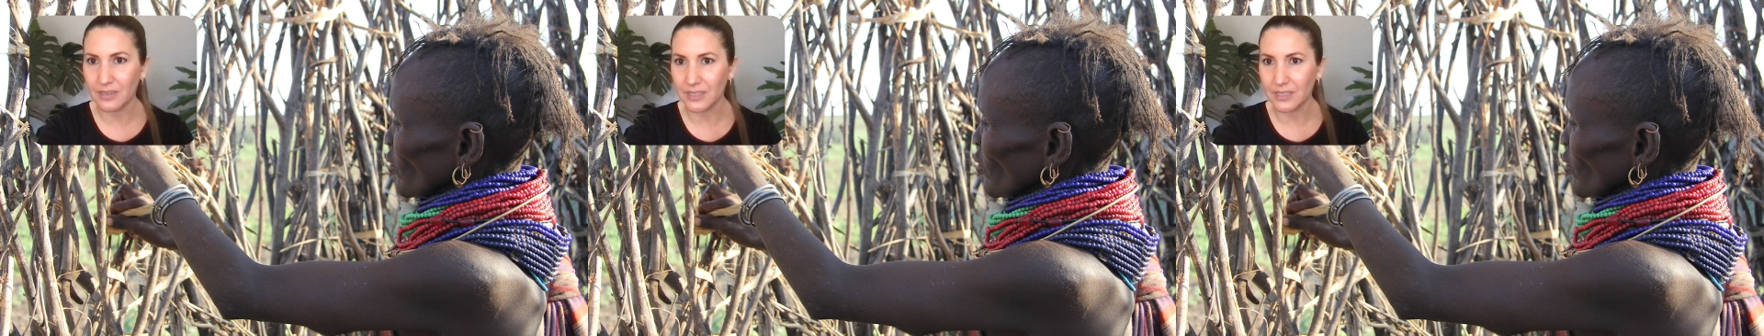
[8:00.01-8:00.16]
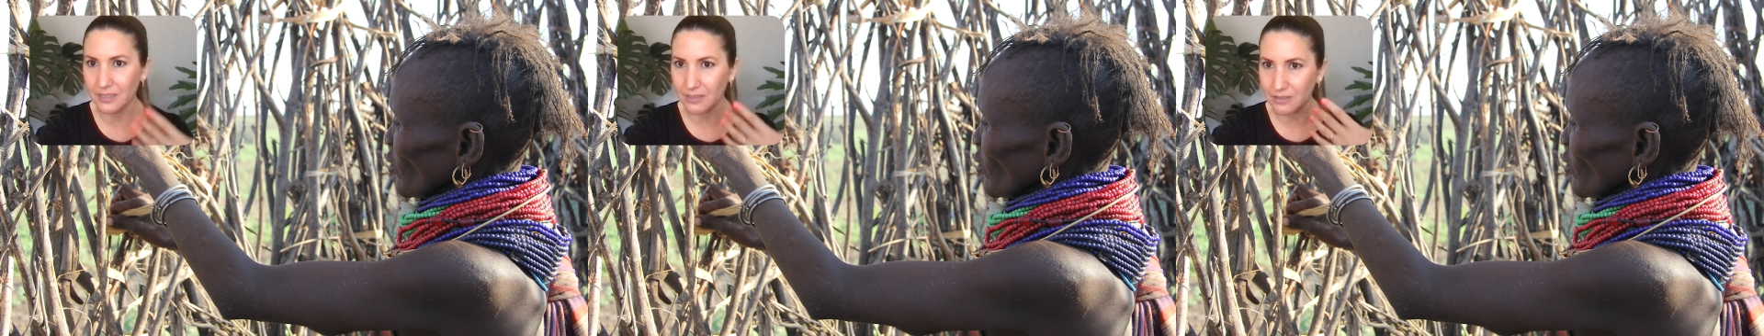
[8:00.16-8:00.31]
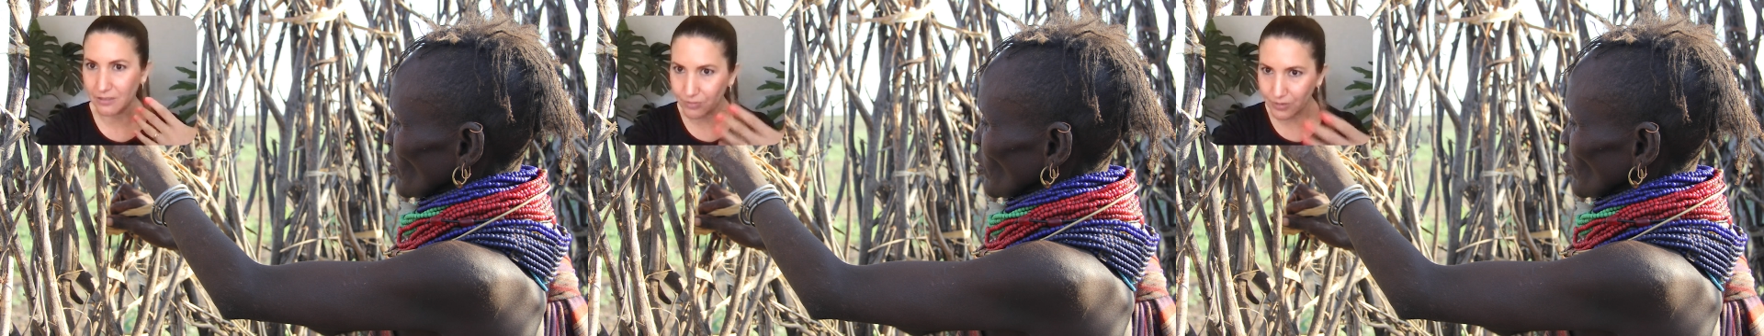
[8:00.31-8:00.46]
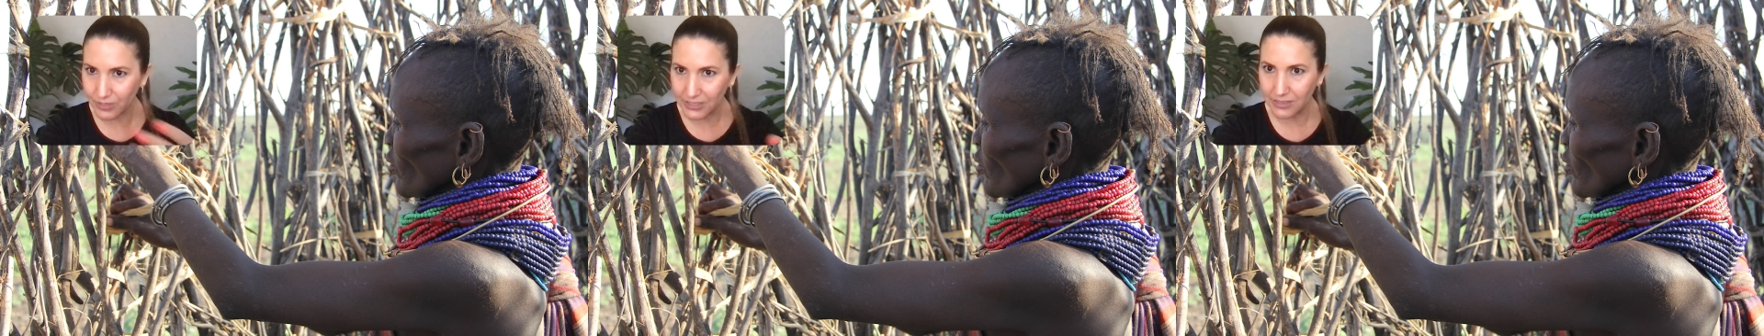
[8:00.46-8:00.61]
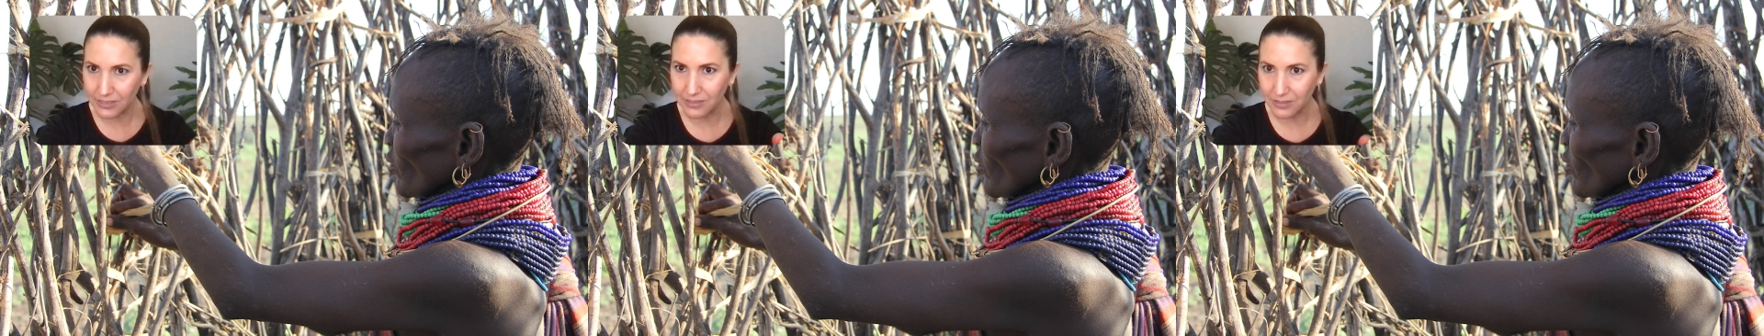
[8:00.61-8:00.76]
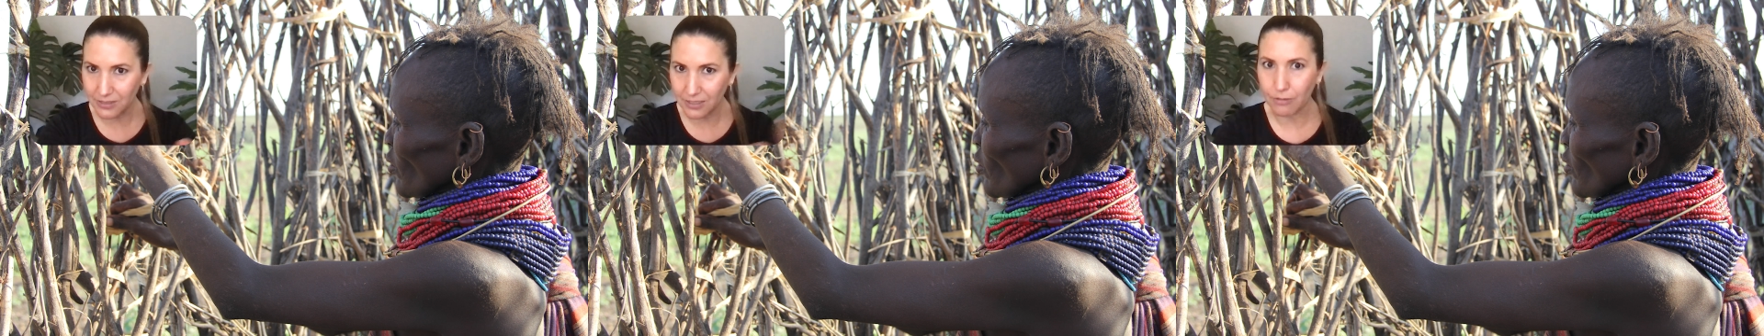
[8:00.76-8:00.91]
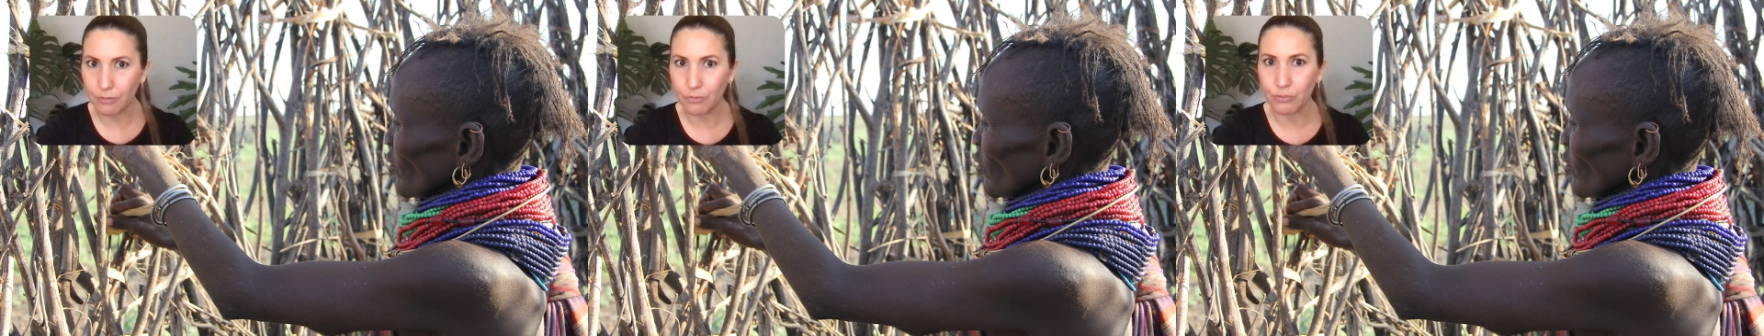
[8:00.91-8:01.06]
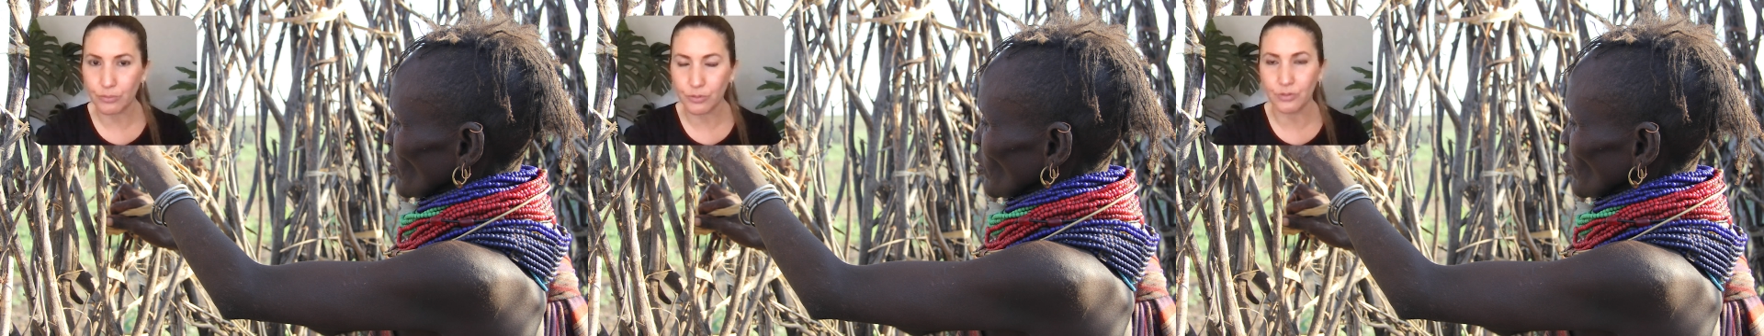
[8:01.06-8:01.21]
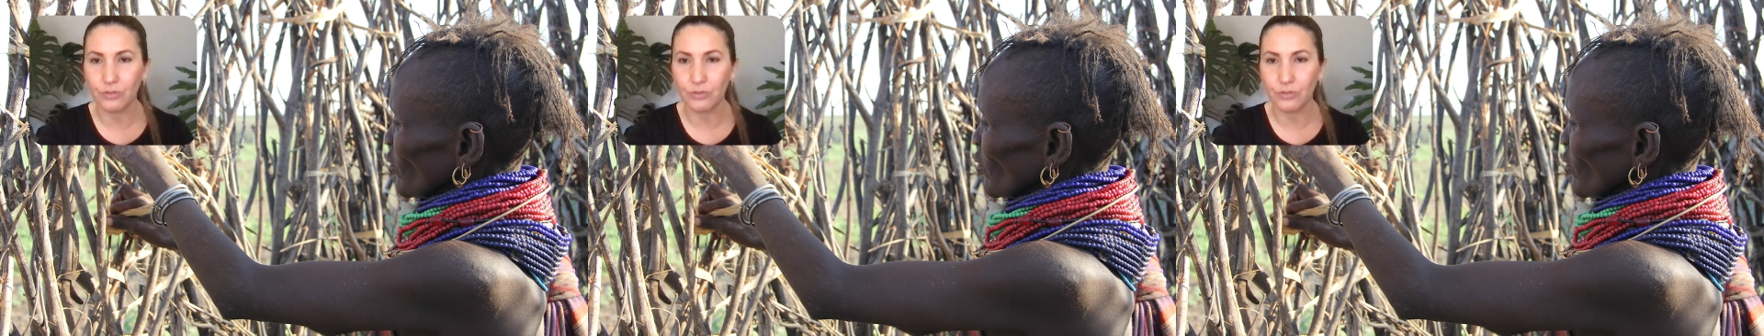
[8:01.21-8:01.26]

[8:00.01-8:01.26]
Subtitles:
and you can see through.